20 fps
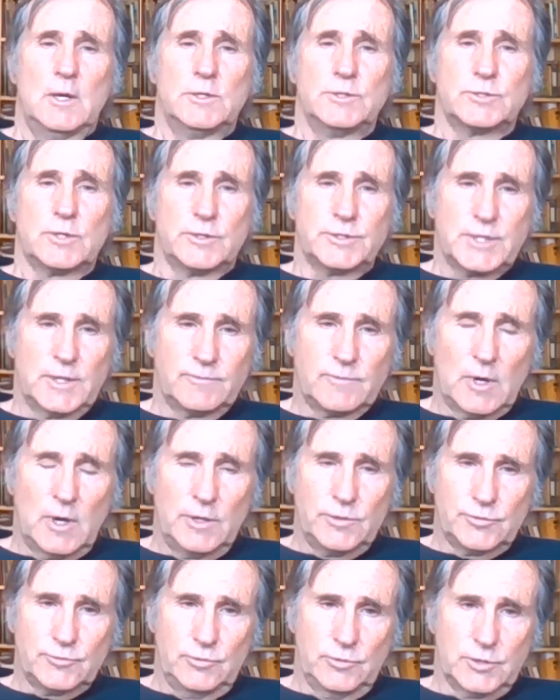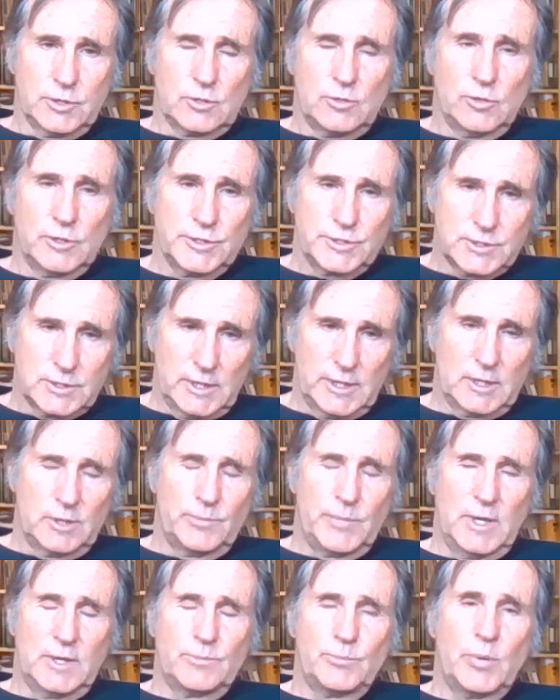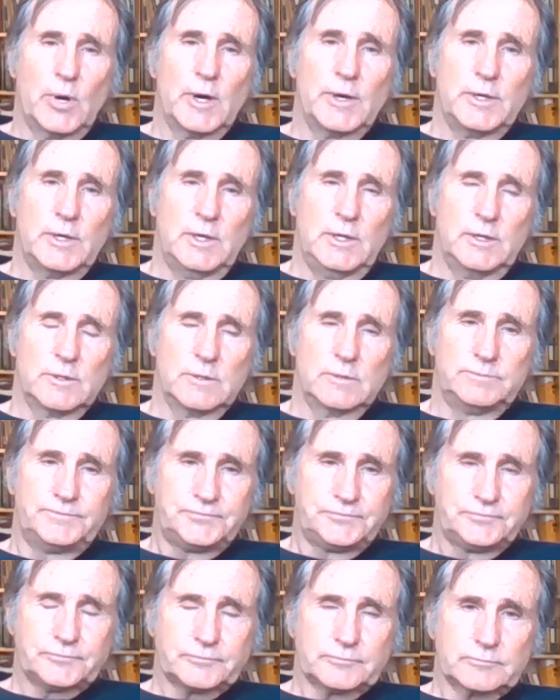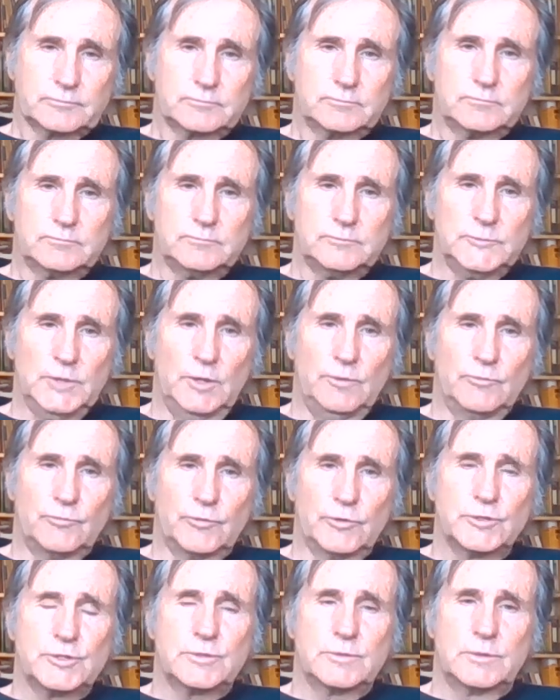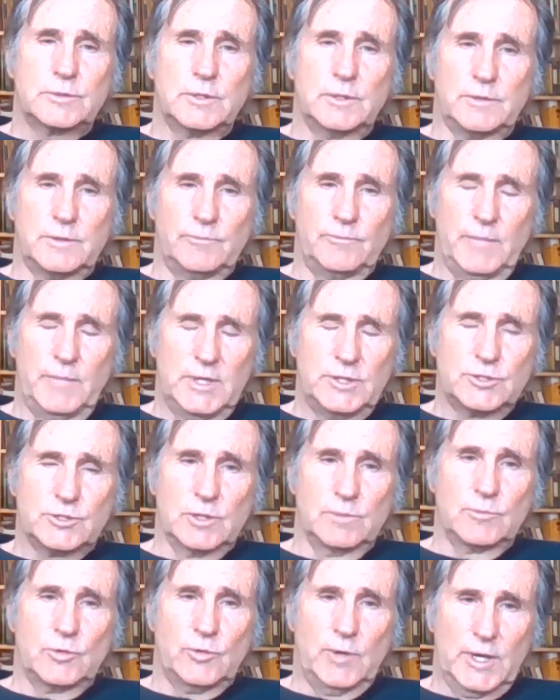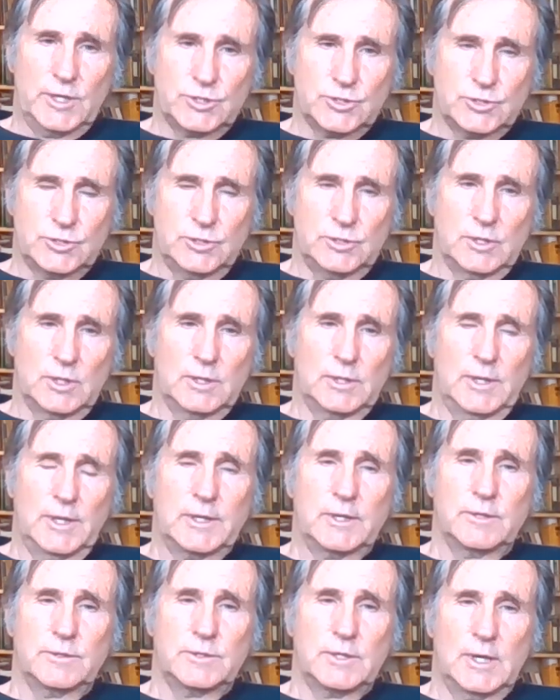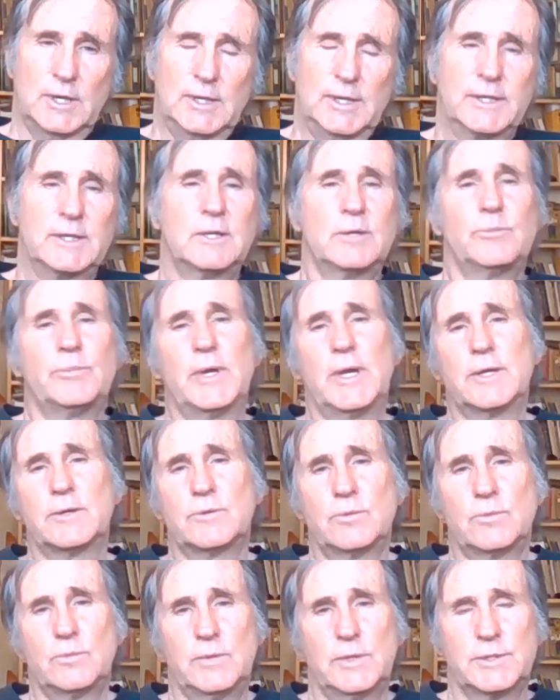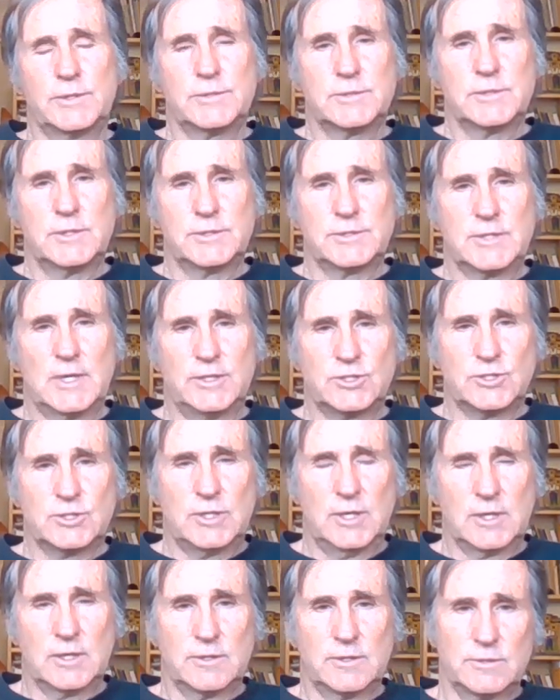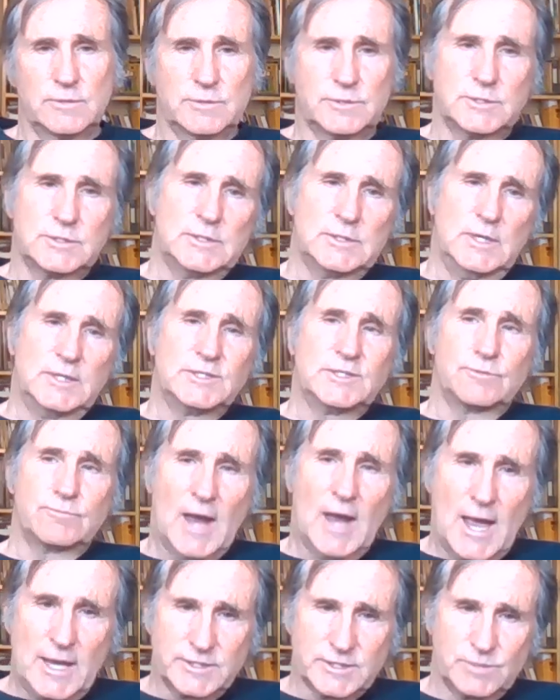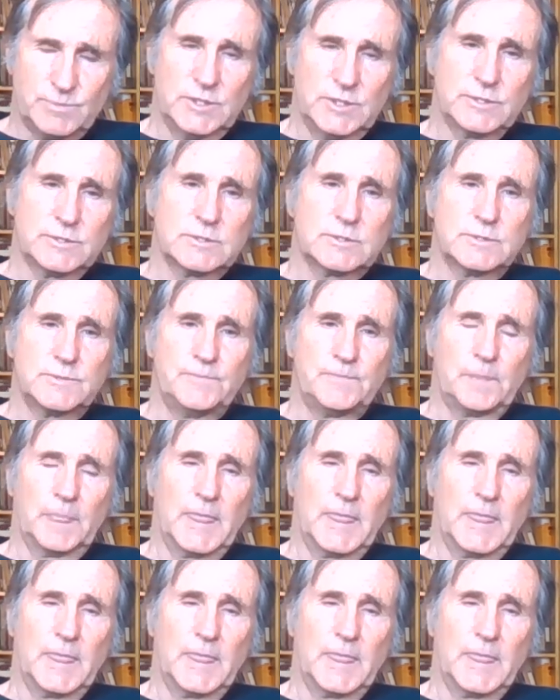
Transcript: So as I've gone through the course a little bit, and part of your the midterm question lingered a little bit with such thinkers as Erasmus,